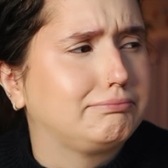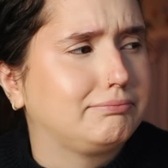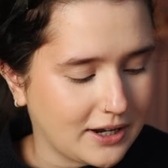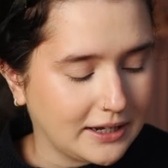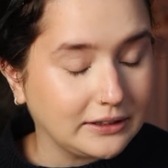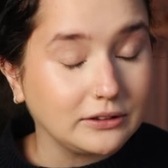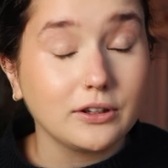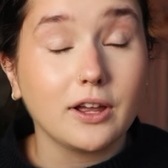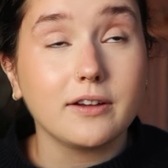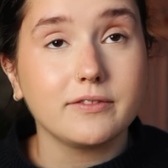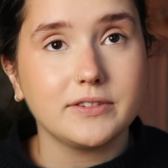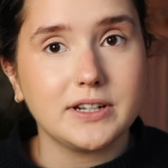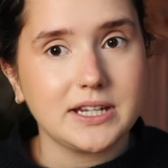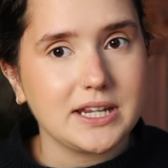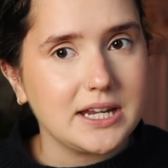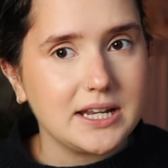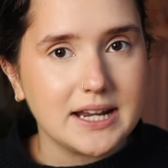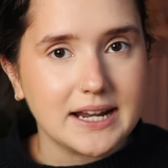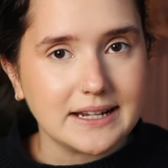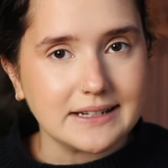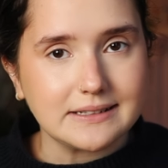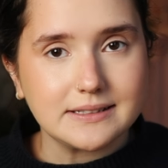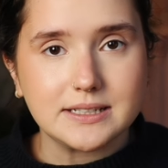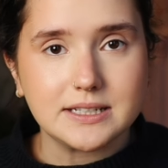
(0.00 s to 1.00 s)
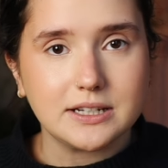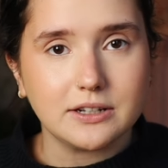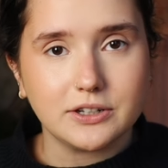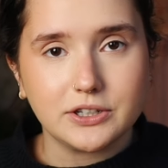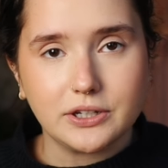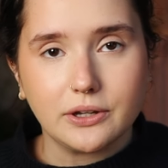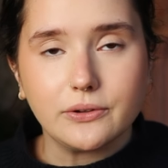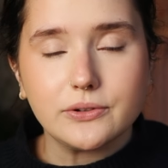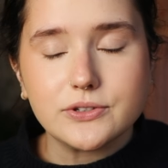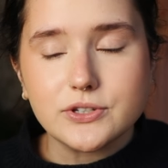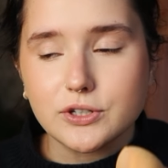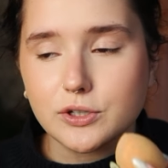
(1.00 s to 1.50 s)
I love Nikki Nasty on
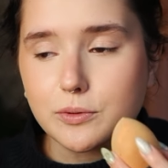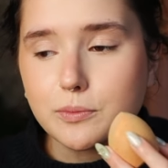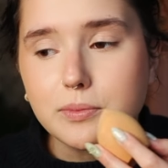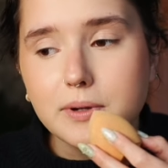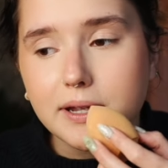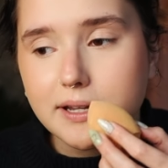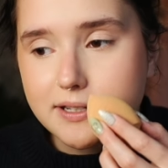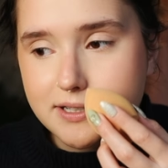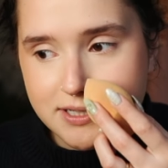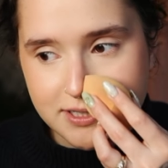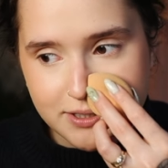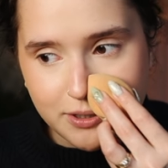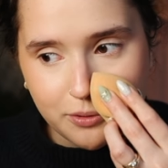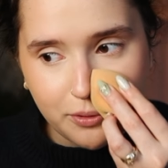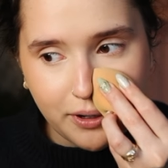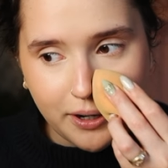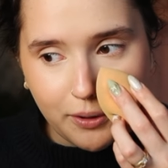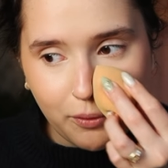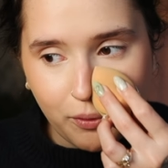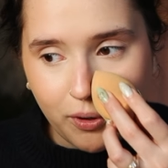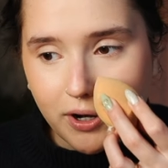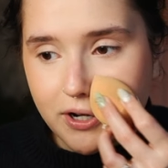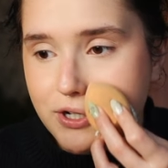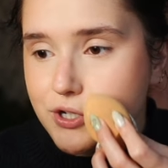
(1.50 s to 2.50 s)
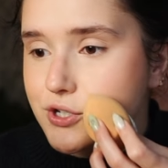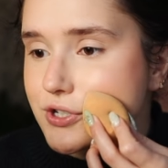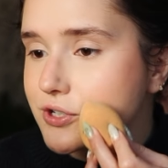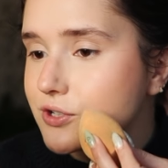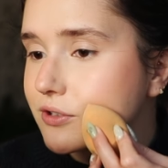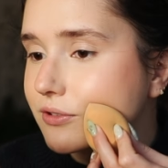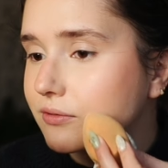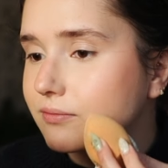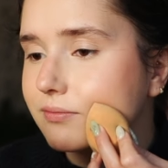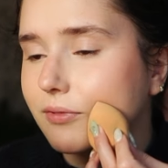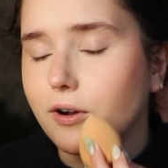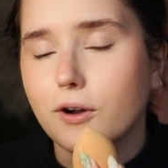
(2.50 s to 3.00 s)
YouTube, and so I watch
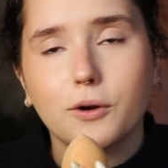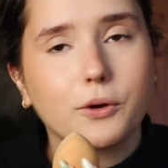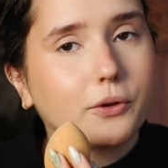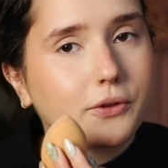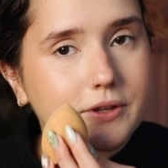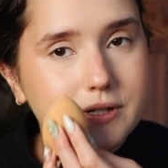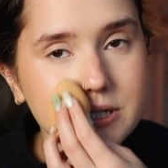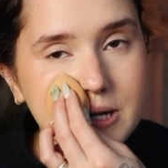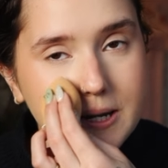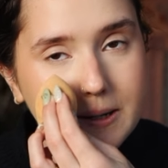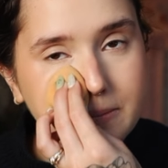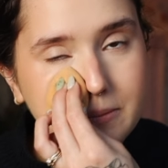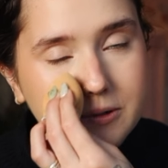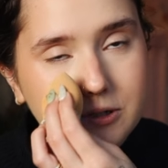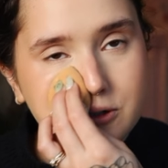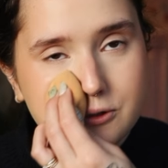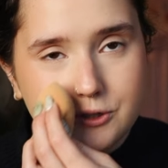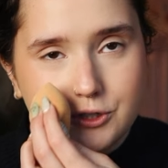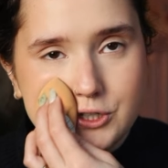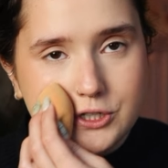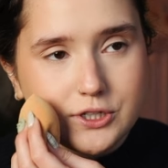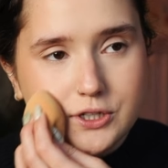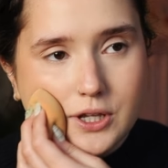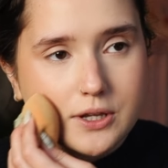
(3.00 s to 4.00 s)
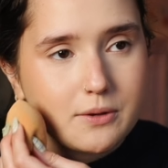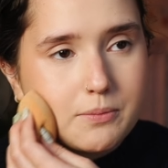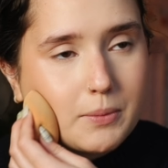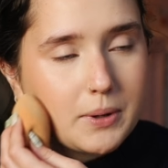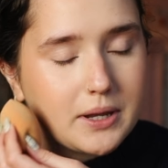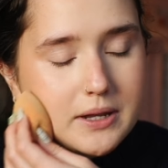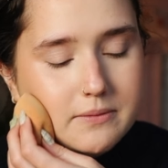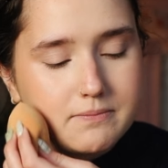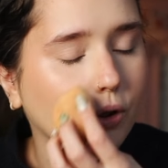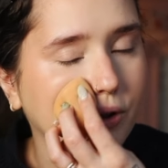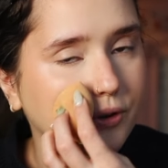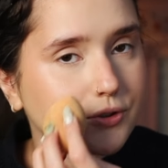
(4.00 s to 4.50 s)
her all the time, and she's like
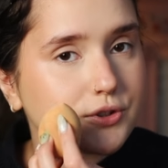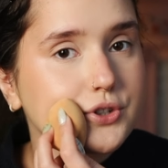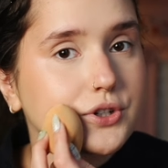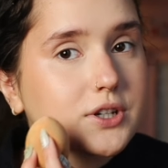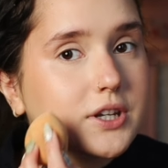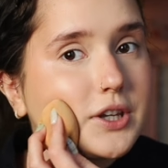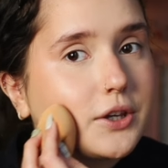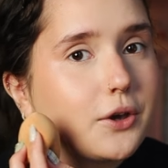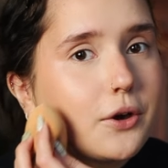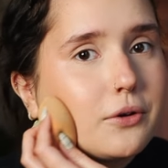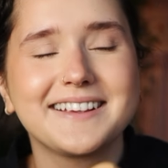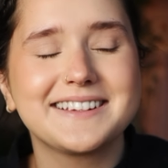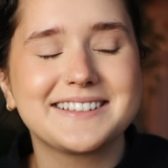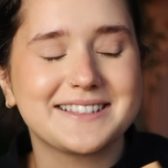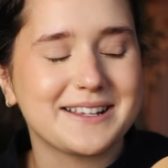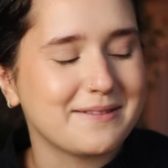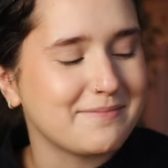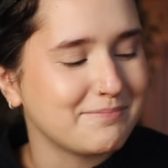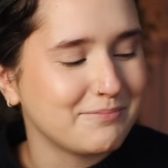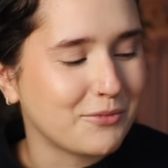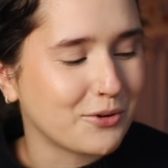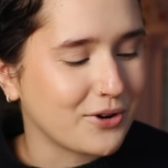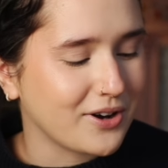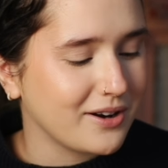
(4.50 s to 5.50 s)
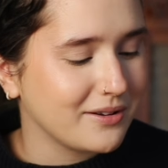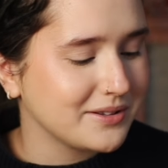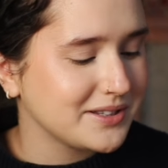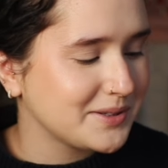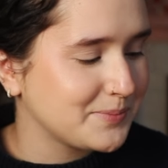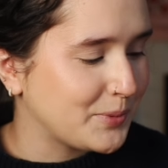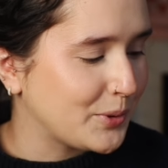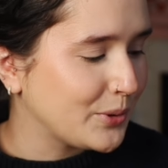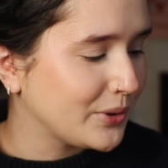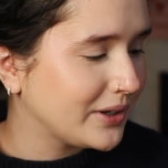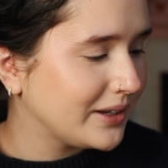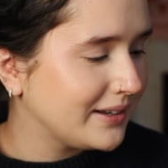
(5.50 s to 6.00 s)
my alter ego, except more
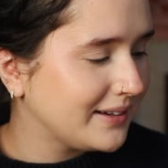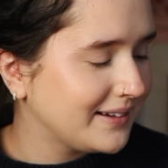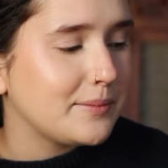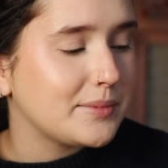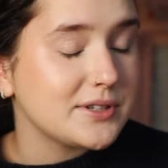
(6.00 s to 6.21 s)
outspoken.